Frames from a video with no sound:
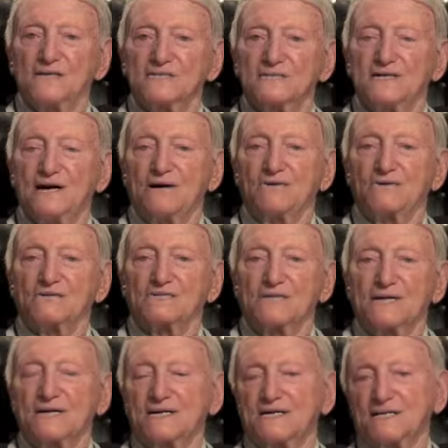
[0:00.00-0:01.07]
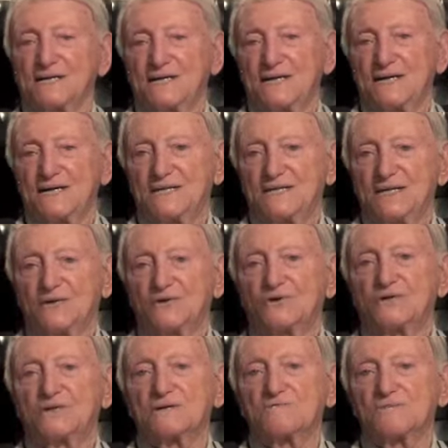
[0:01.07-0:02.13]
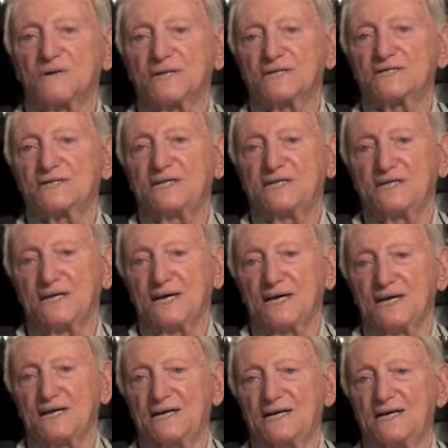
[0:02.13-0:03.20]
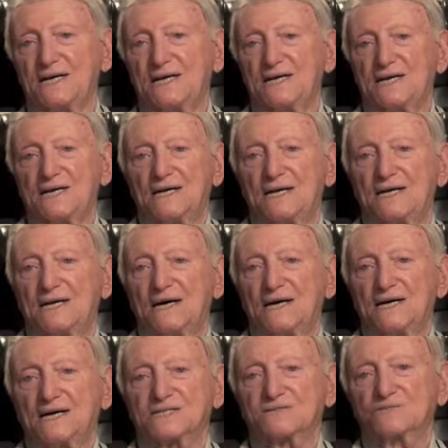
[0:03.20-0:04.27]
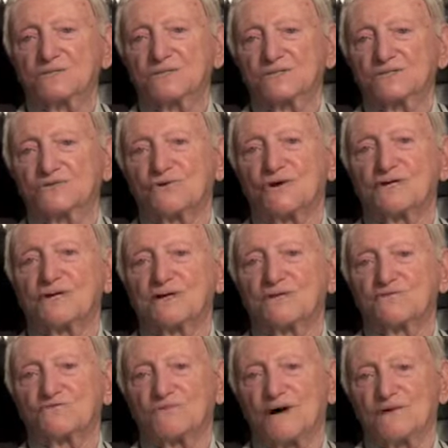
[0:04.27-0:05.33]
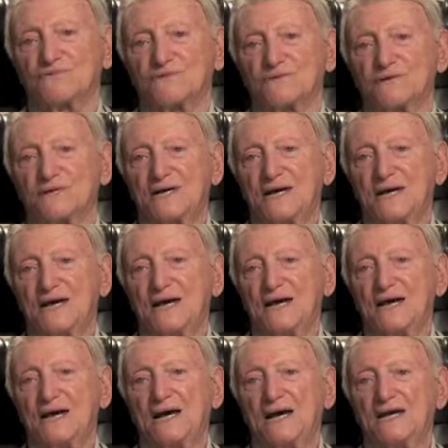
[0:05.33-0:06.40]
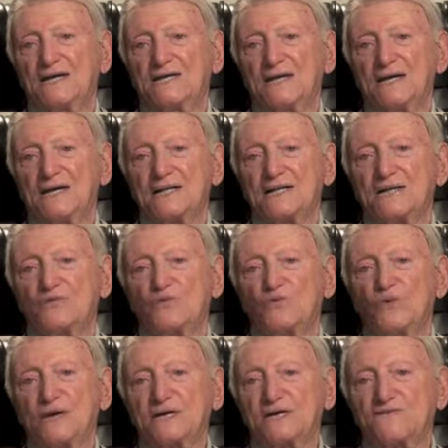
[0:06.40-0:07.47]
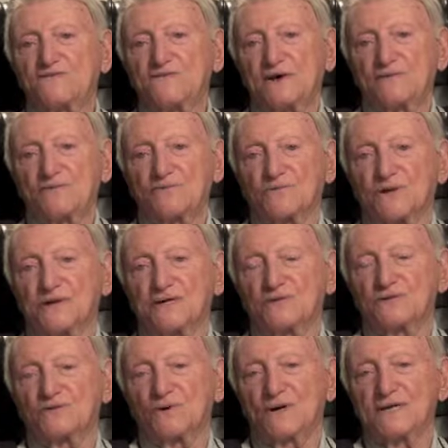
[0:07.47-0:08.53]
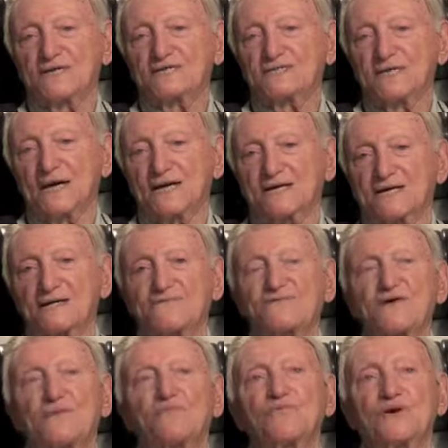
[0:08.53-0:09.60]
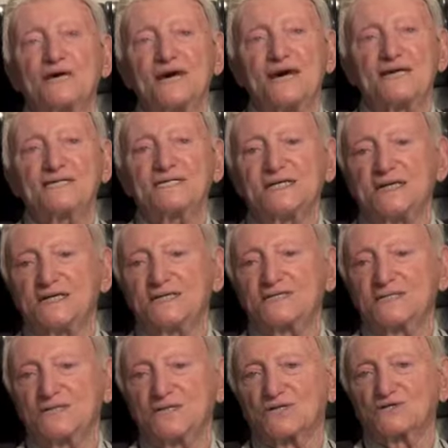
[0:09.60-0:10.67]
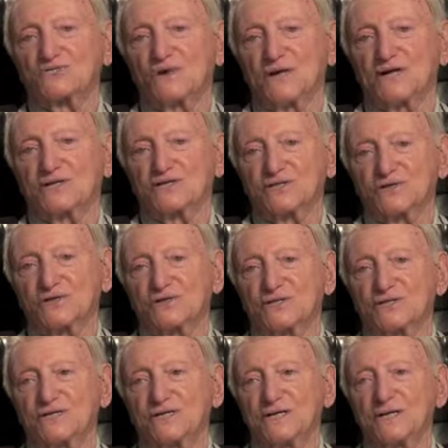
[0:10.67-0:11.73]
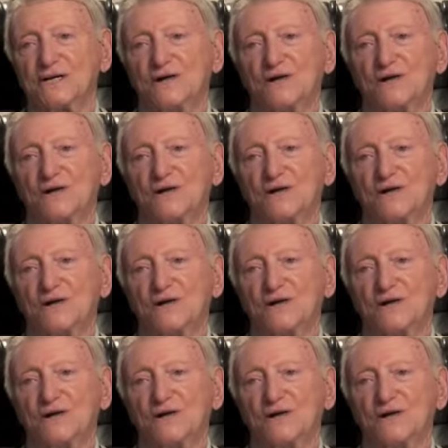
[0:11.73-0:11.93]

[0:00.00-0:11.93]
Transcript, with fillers: Eisenhower said there couldn't be a D-Day unless we destroyed the Luftwaffe. And the week of February 22nd, February 18th to the 23rd,